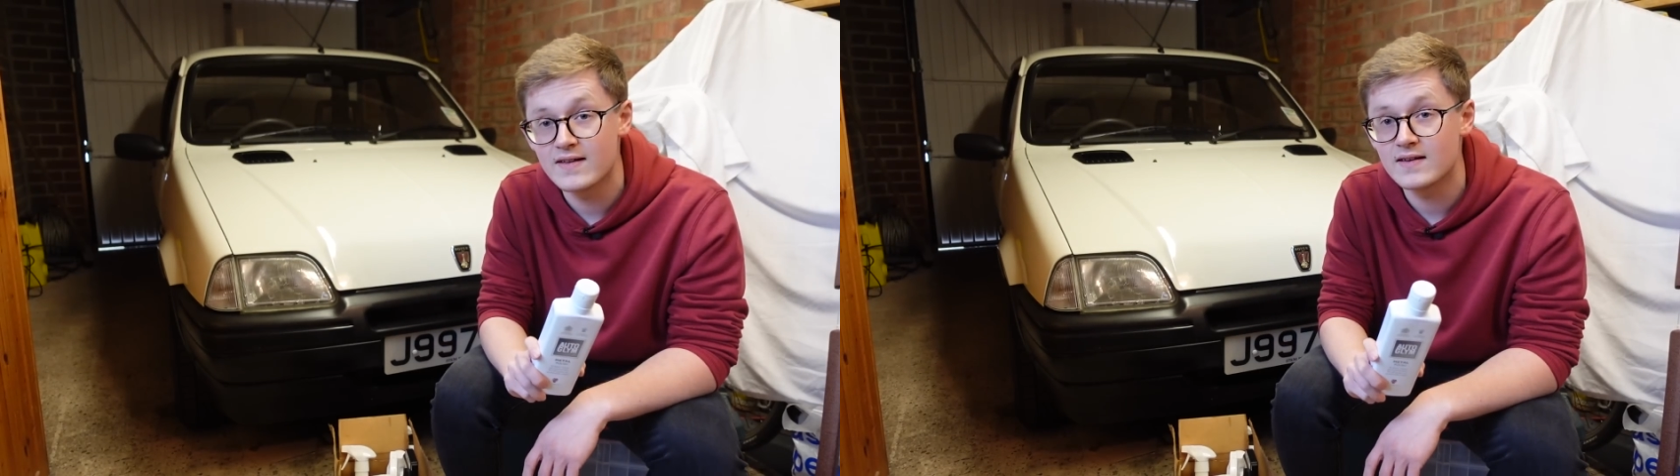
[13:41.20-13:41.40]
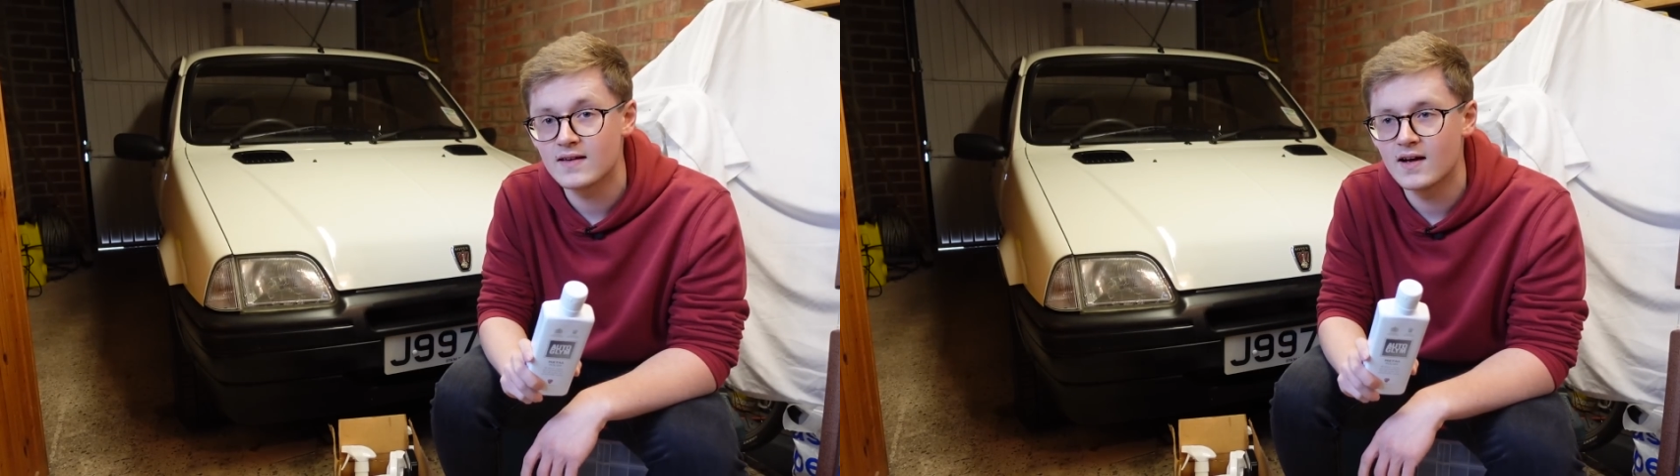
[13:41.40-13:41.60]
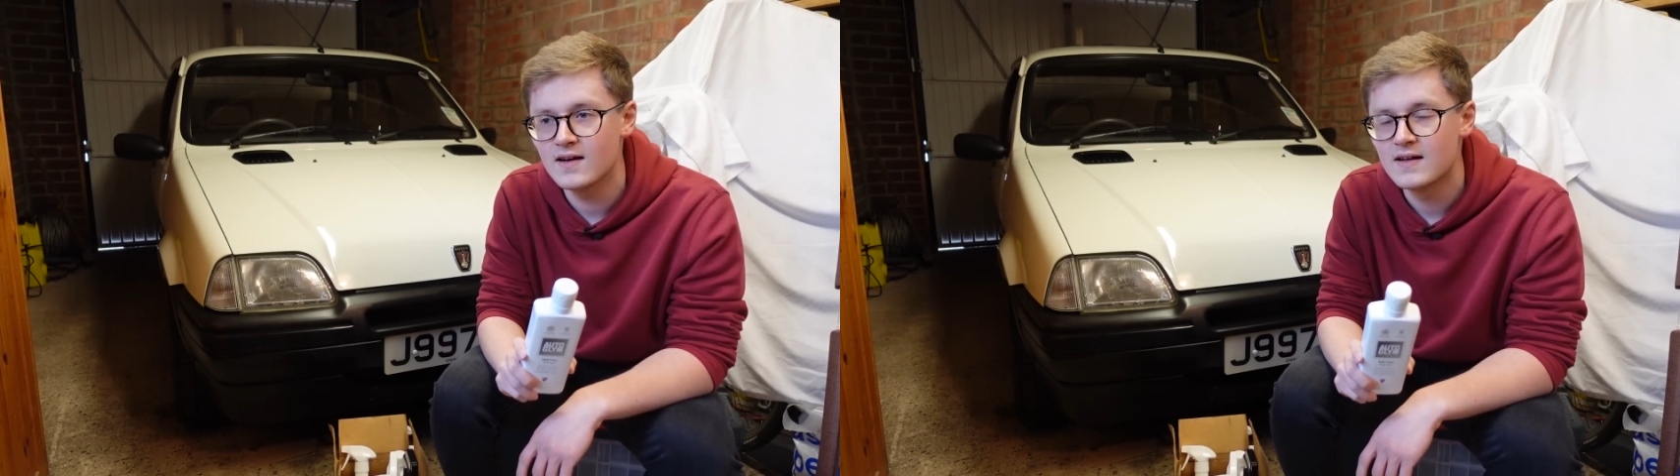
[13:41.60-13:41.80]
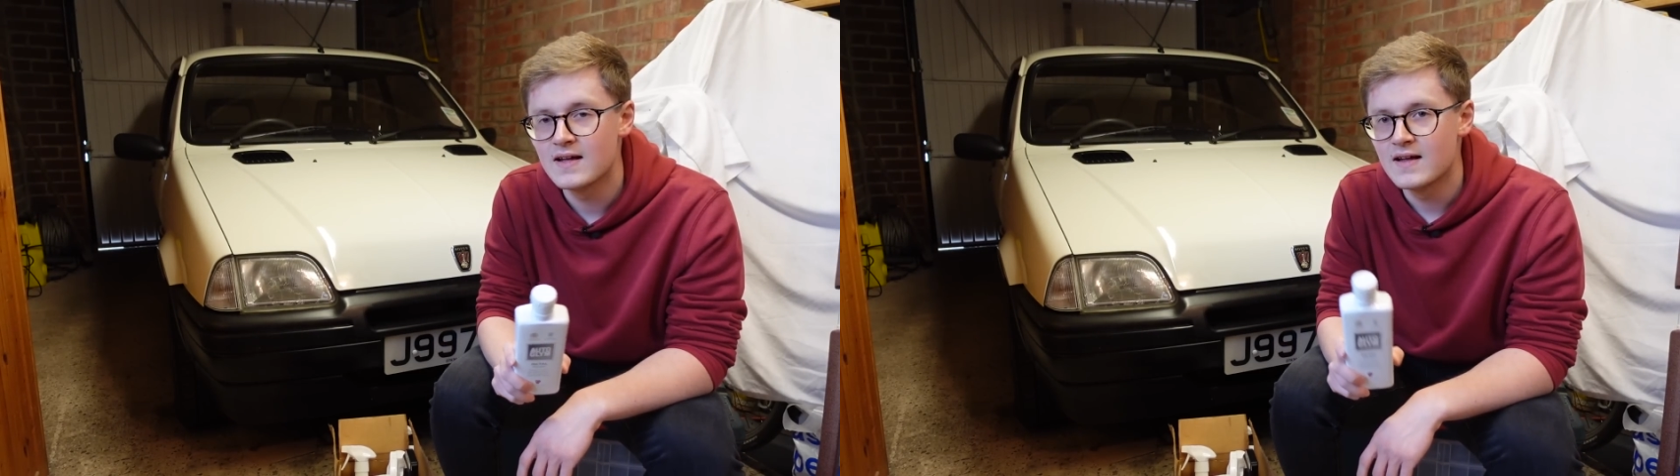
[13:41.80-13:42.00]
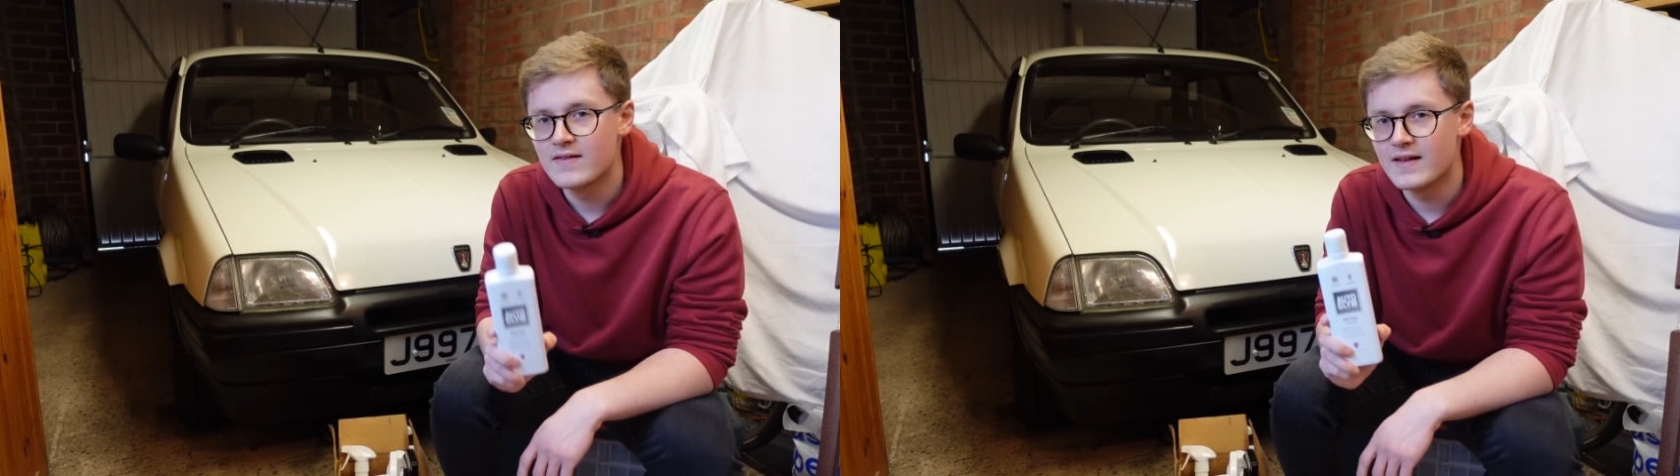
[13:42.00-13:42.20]
of this car
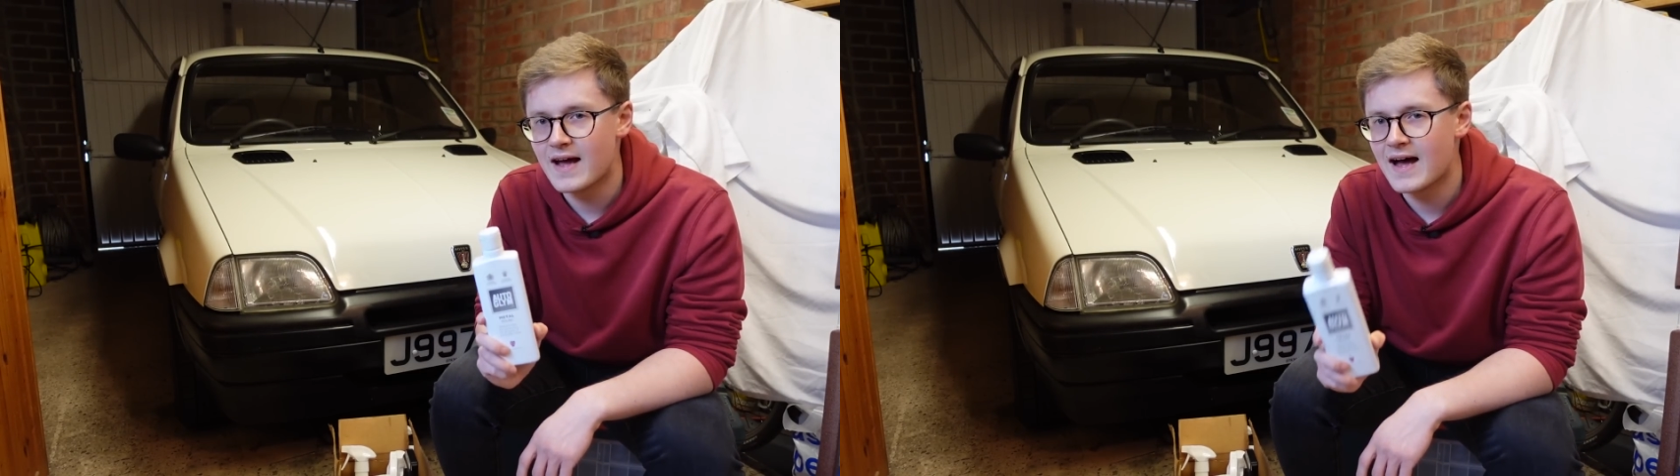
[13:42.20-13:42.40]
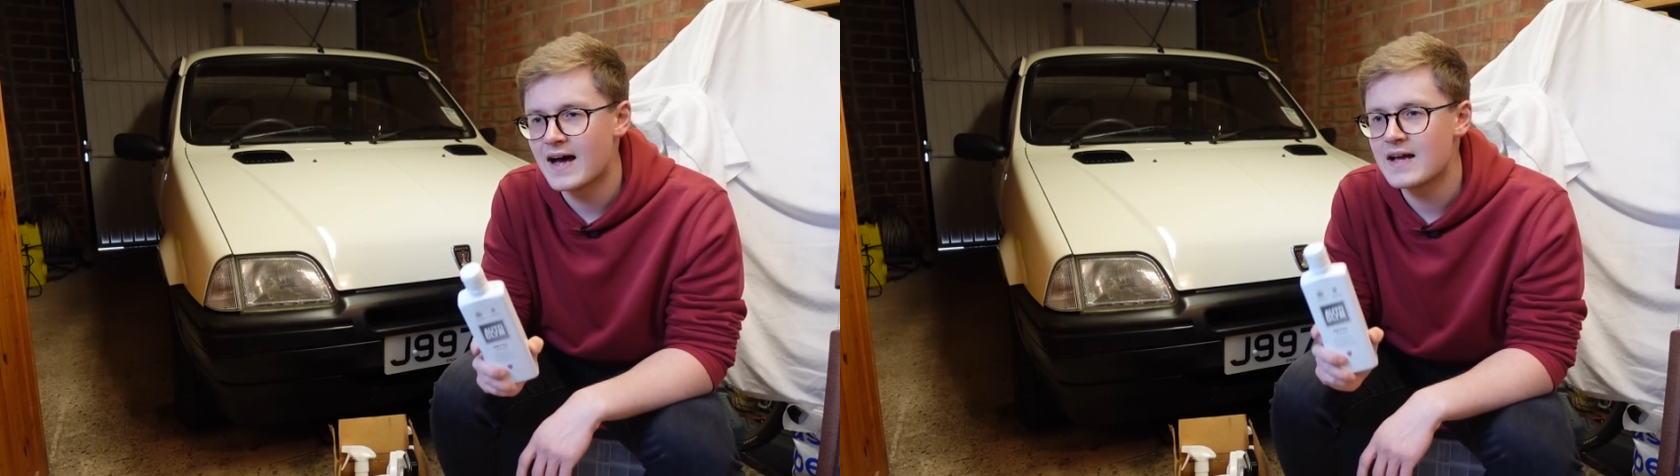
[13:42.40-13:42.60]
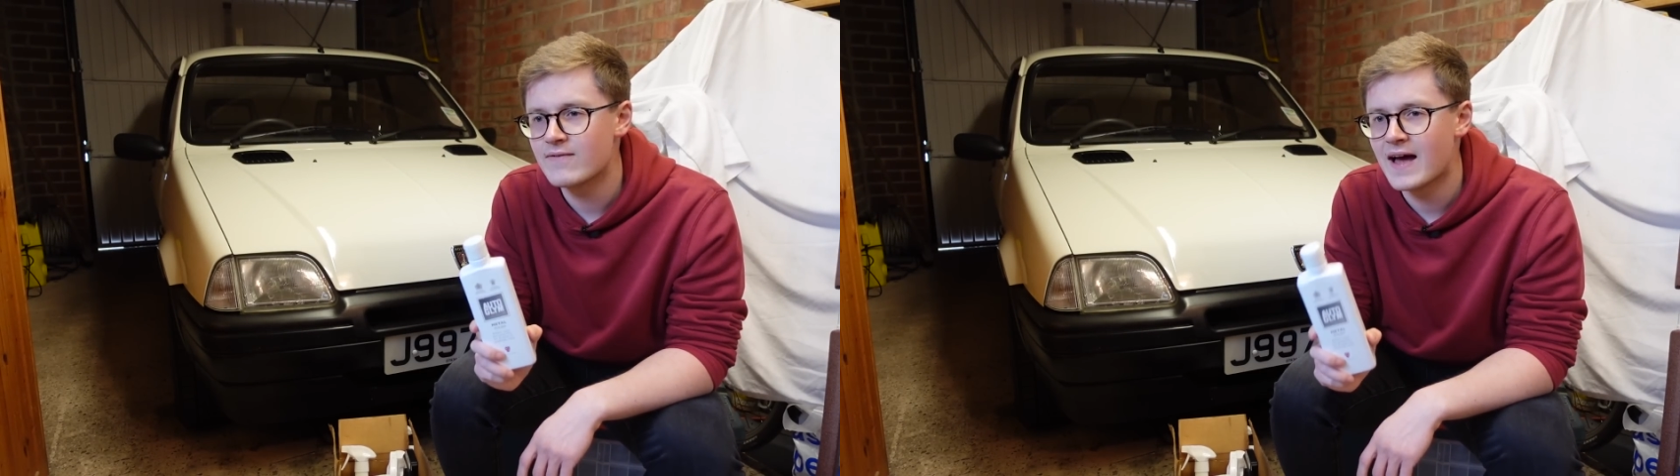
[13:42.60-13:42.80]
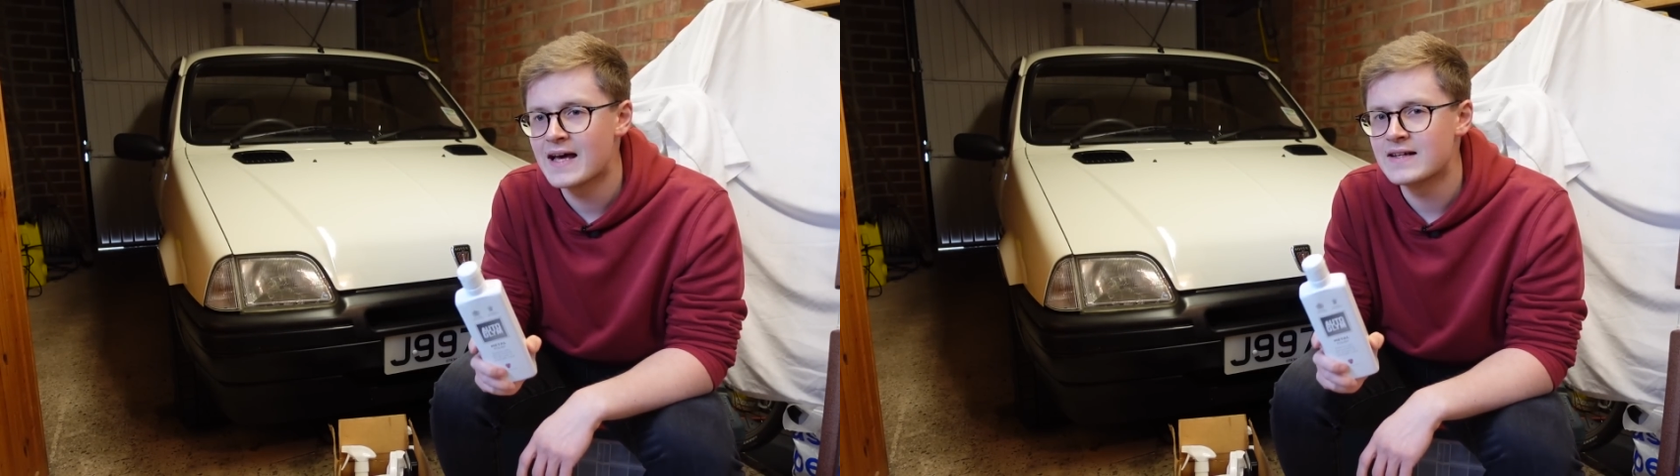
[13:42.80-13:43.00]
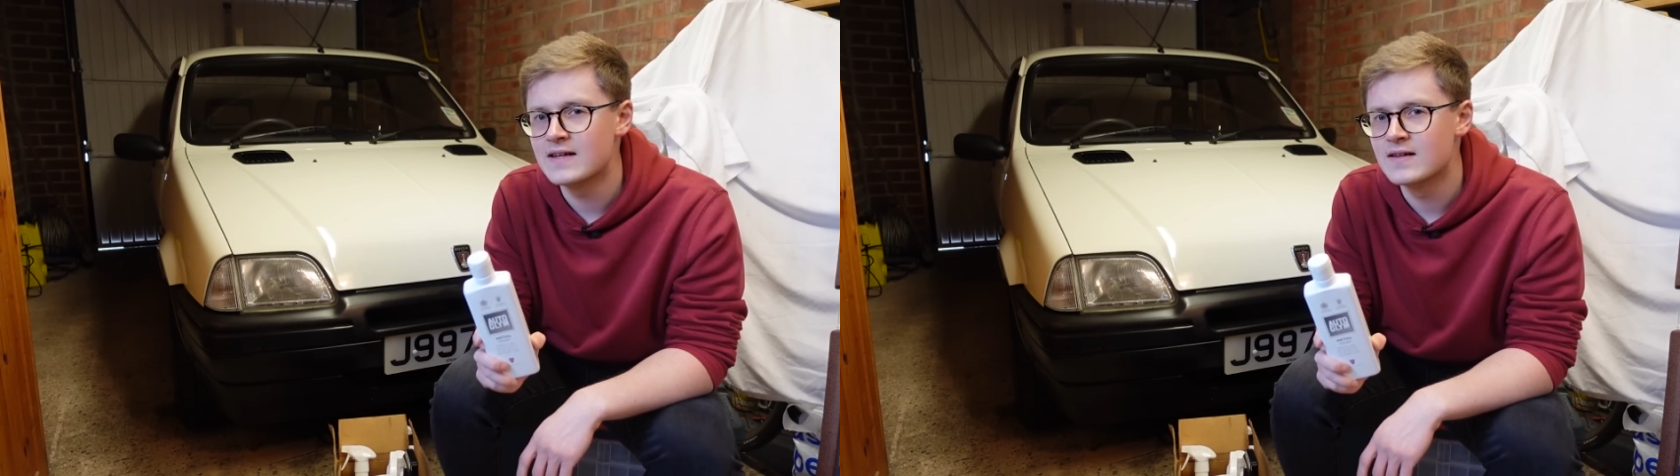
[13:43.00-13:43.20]
that I've
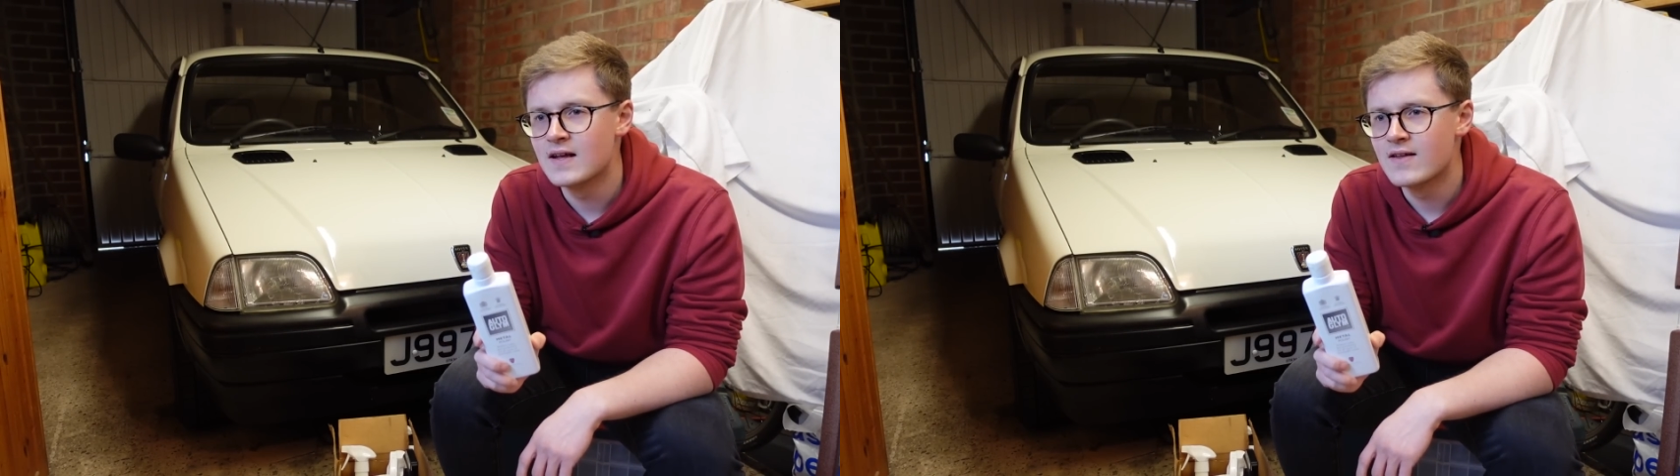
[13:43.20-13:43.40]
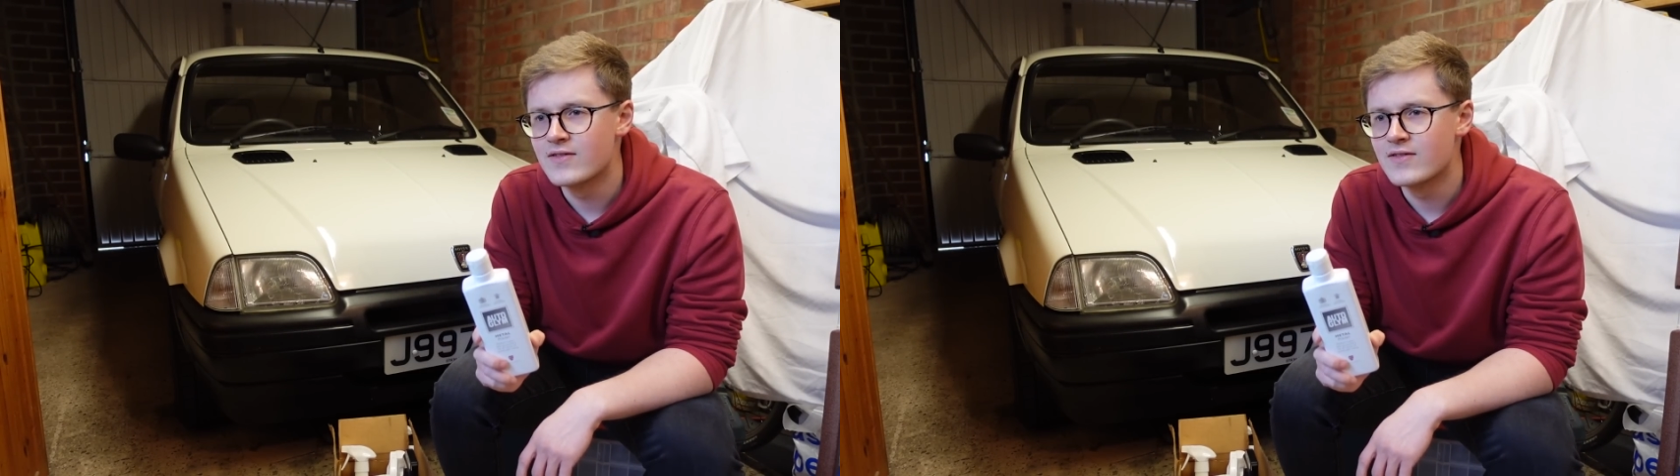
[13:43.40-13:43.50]
added